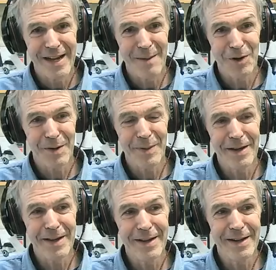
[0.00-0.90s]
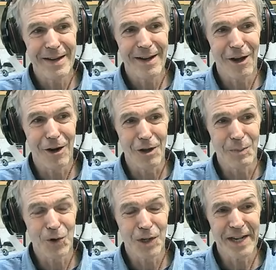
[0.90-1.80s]
I'm going to be a
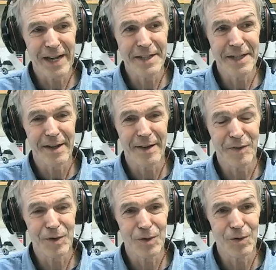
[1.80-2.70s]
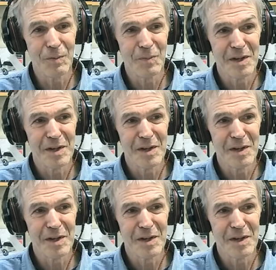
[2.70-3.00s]
lot more sensitive to